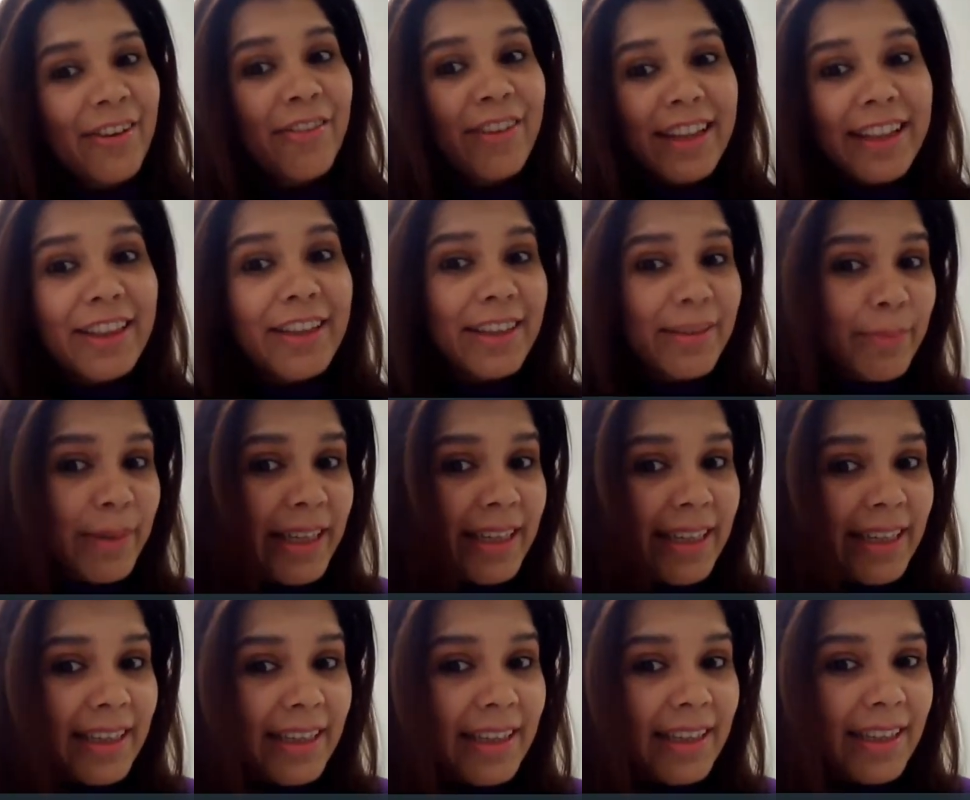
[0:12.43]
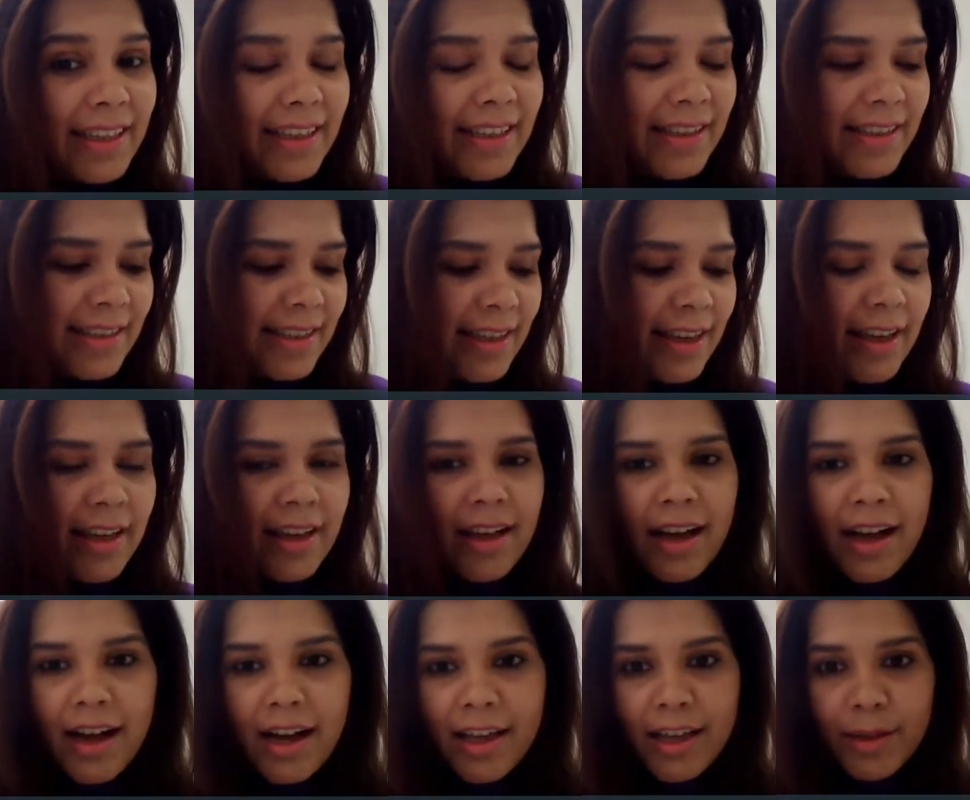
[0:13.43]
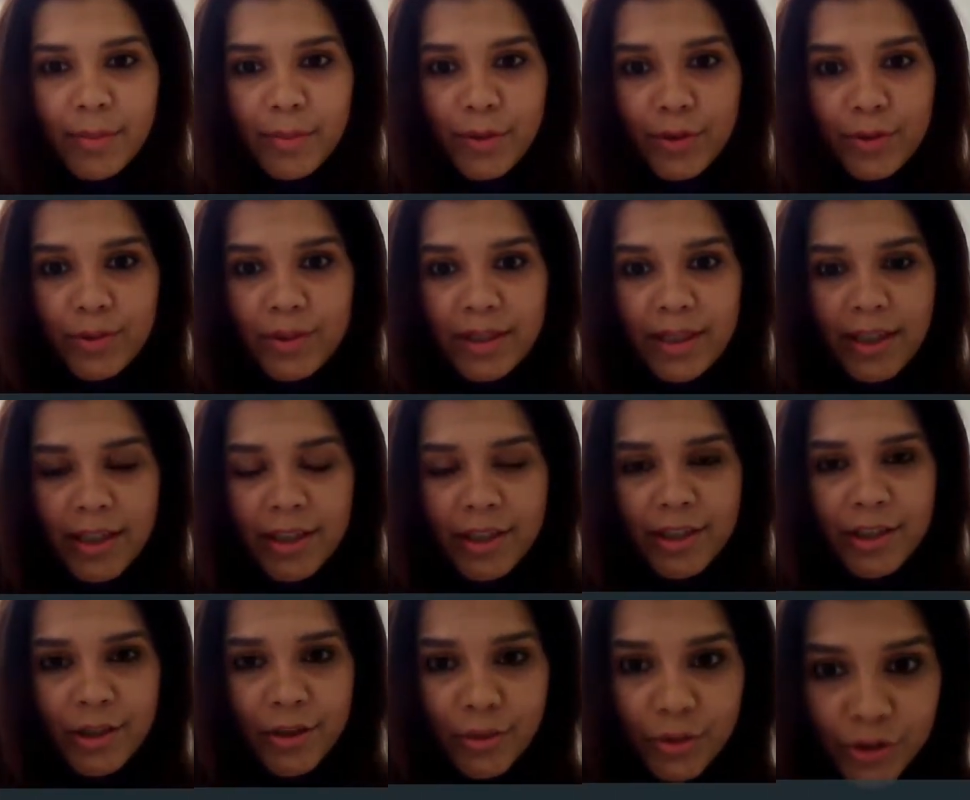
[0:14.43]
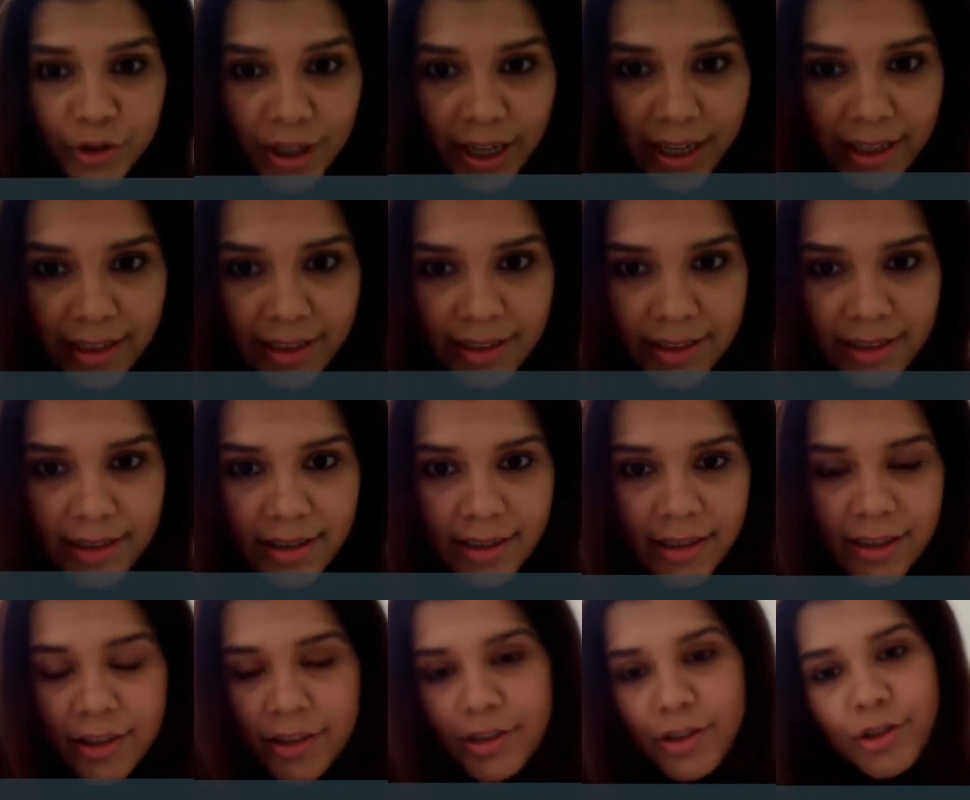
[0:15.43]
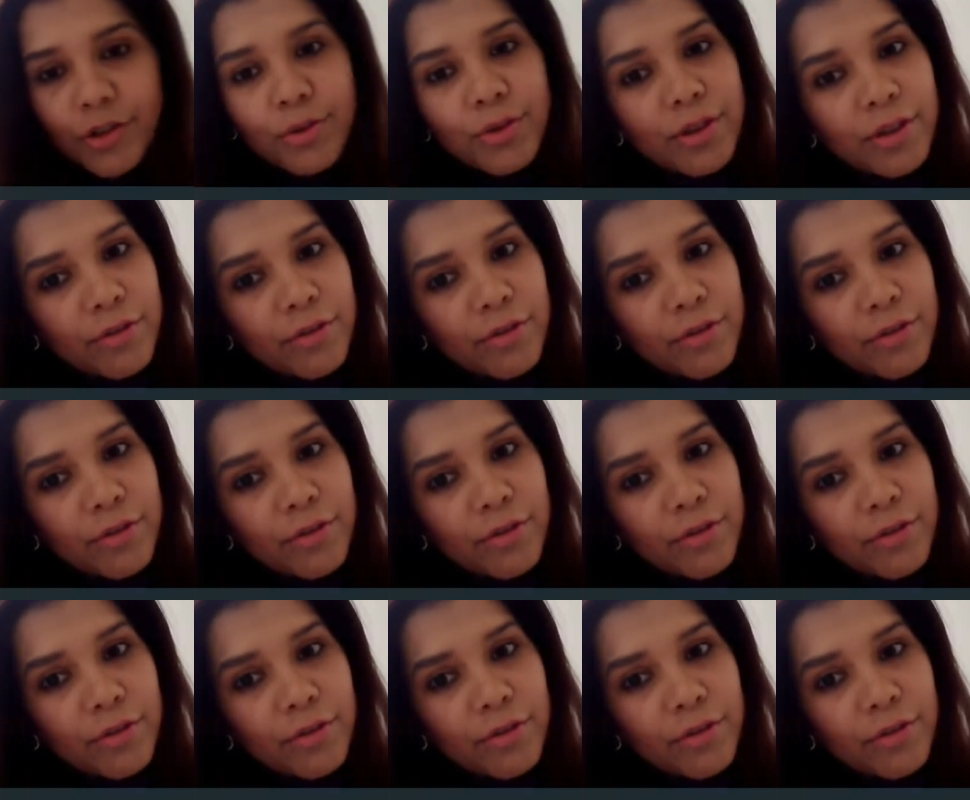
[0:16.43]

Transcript: Well, the big deal is I am using two